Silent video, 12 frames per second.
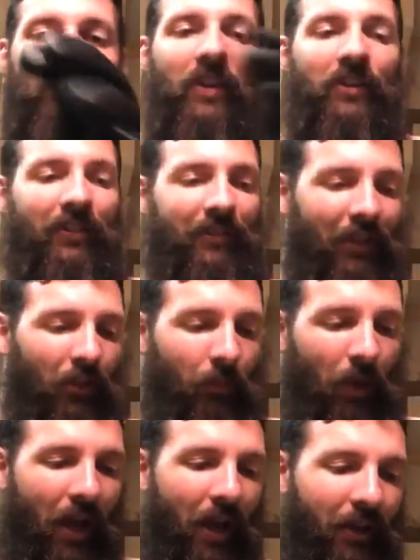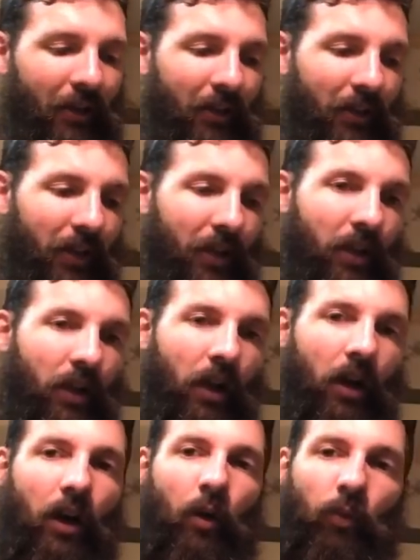You send them back,
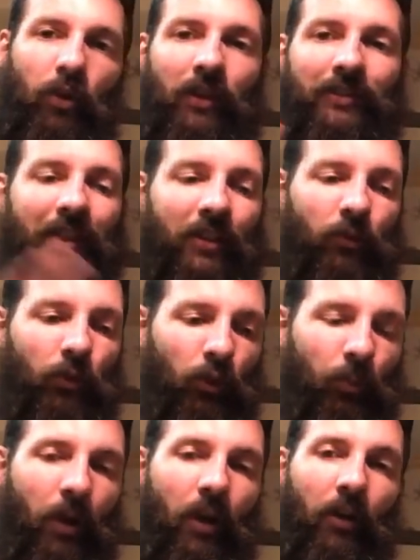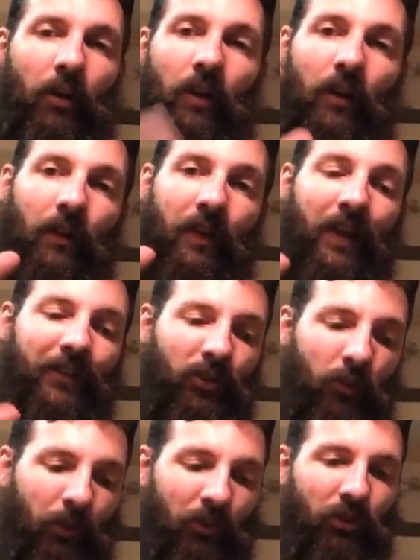we're gonna send you a new pair. That's
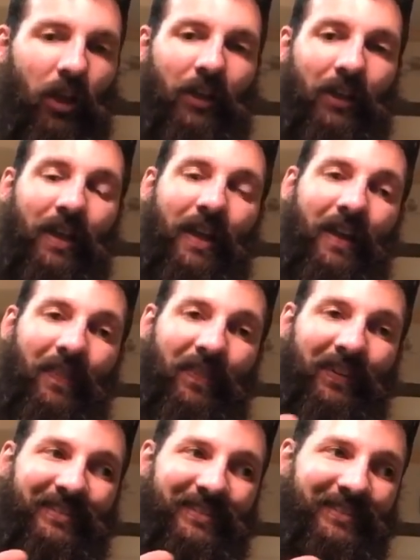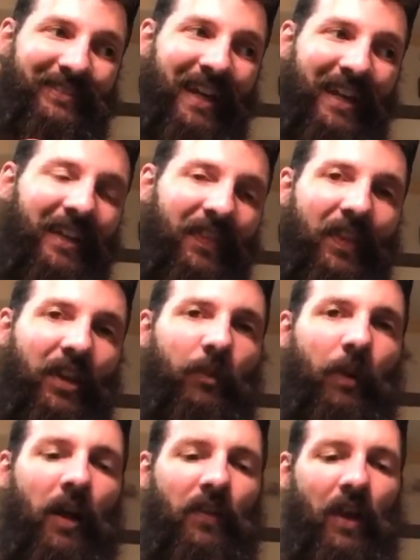super exciting. The second thing
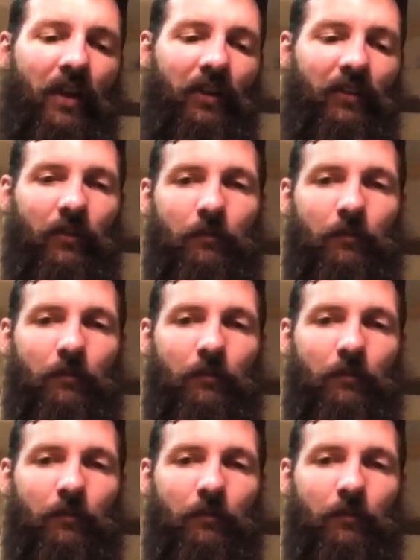about that is,